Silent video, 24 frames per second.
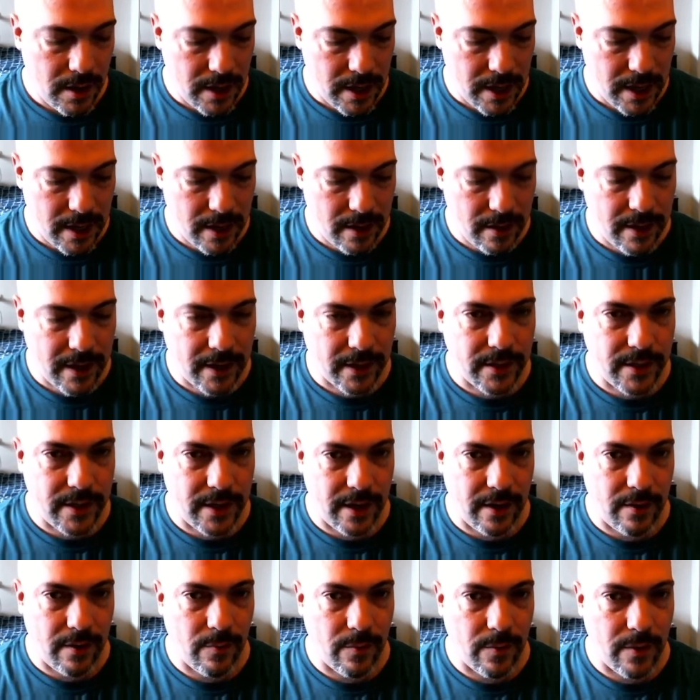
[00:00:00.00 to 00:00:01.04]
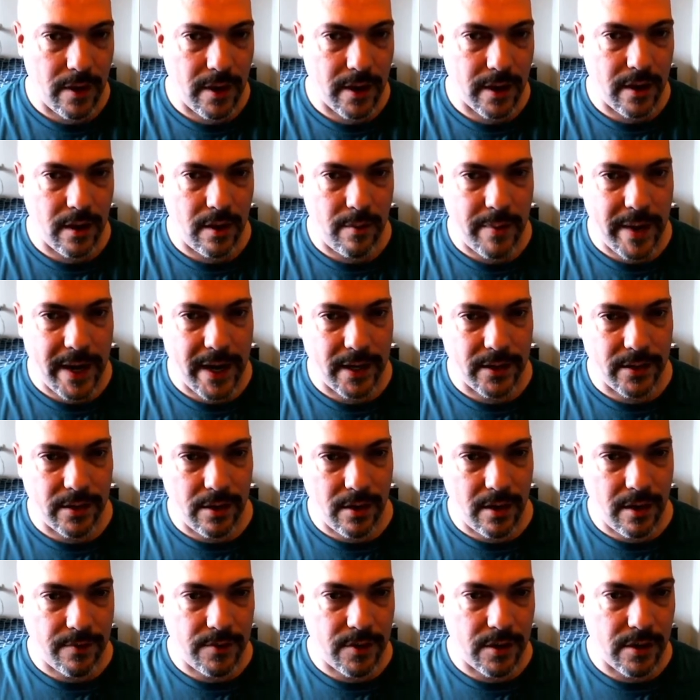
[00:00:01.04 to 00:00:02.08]
and that's it. We're not going to pass it
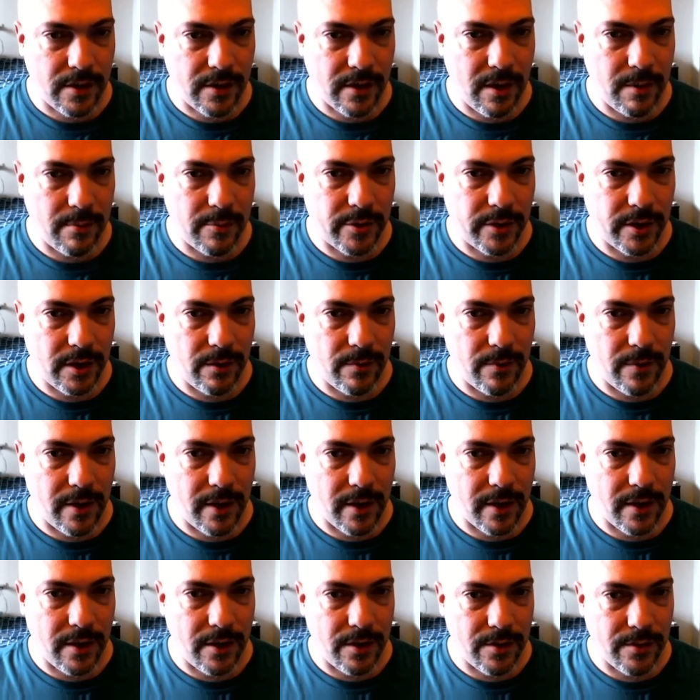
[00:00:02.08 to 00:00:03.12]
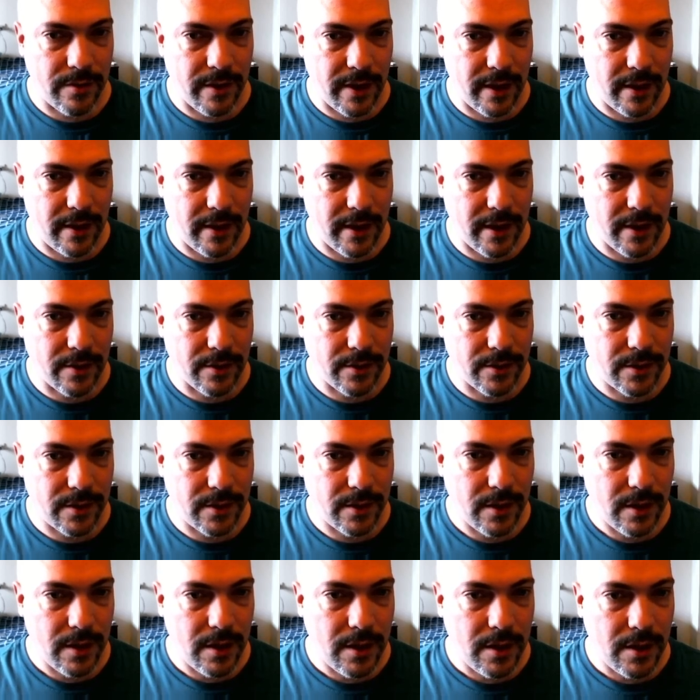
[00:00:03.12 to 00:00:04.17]
off to telemetry. We're not going to do anything else.
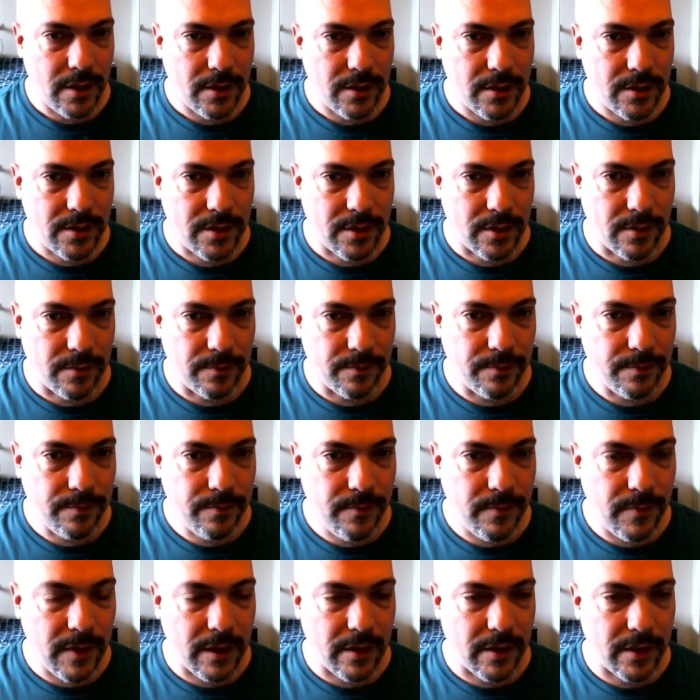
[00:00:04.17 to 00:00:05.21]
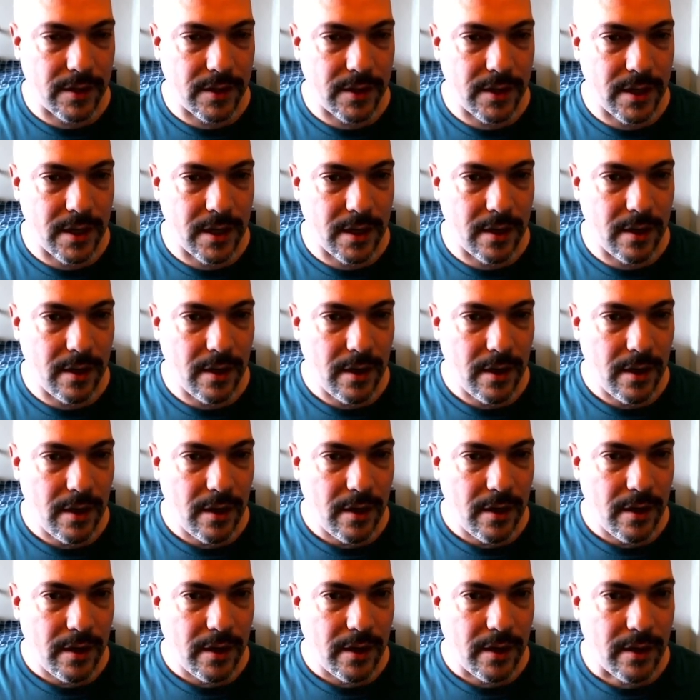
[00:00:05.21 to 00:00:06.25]
So you can see
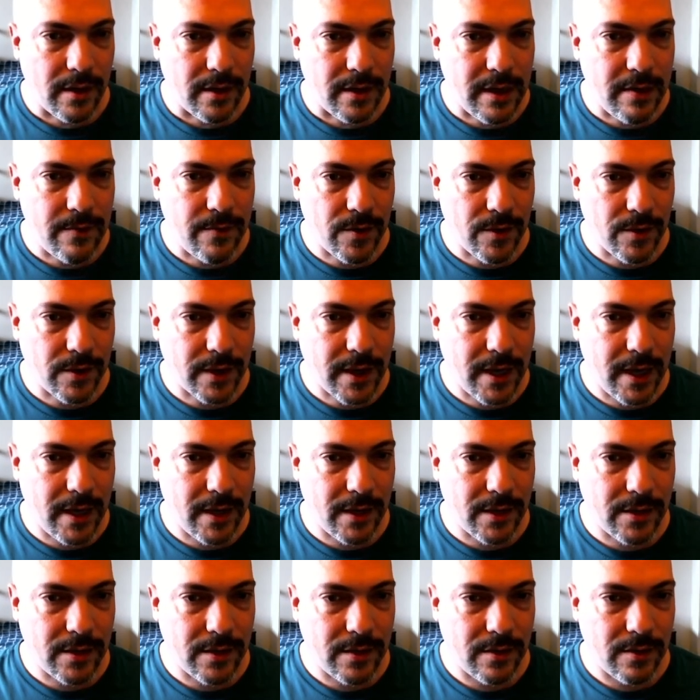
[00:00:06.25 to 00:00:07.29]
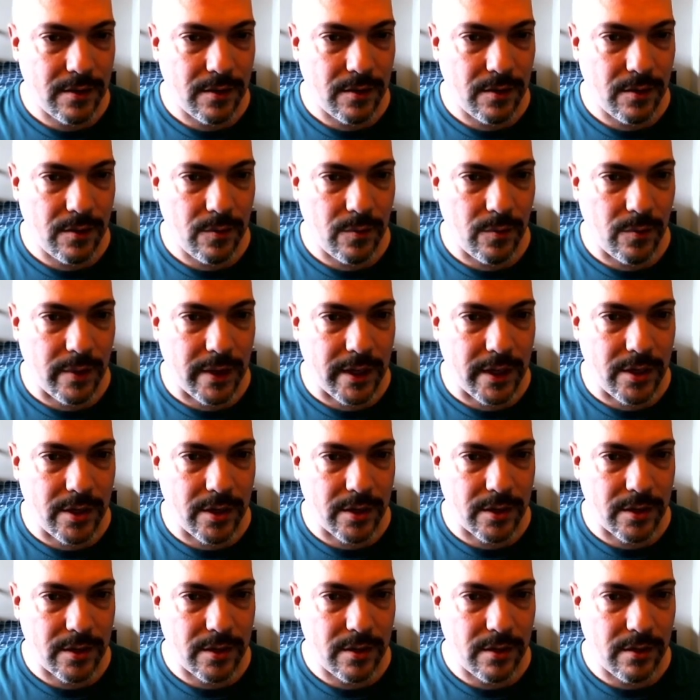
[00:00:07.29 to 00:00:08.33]
in the default case, we
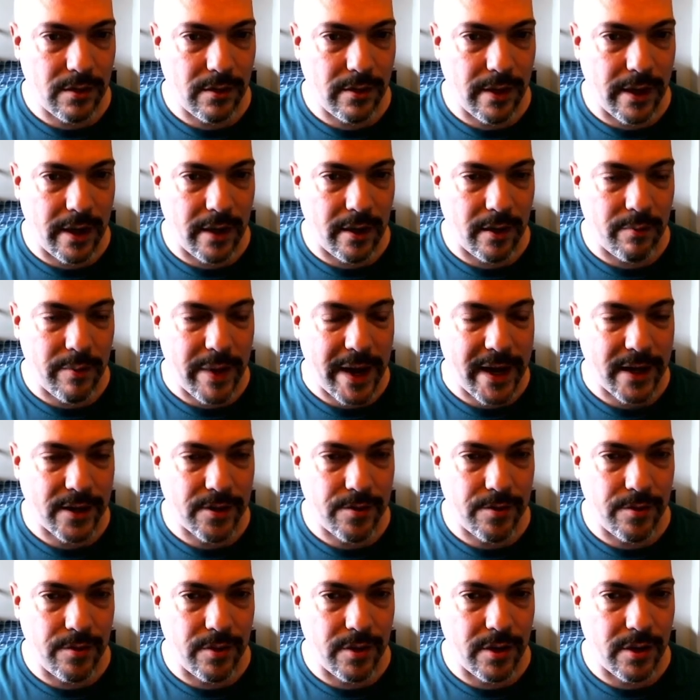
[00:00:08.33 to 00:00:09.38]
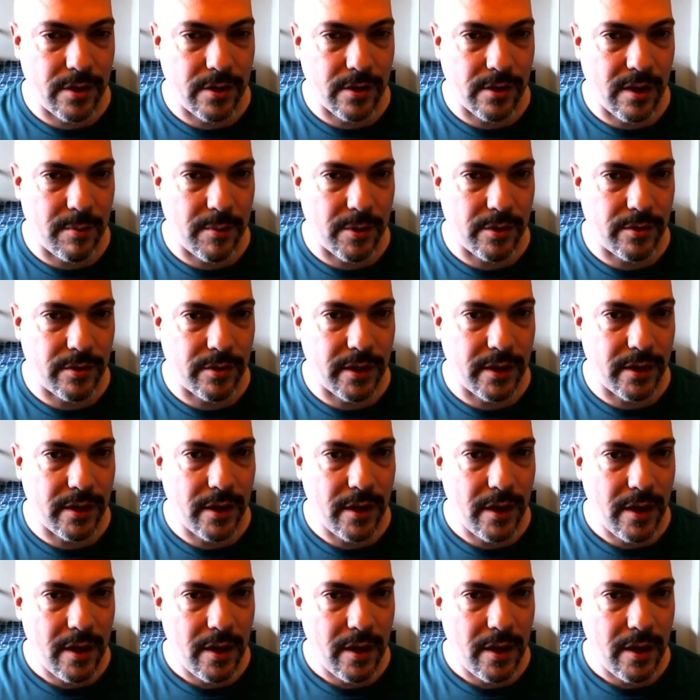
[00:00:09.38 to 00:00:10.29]
just let it pass through to telemetry.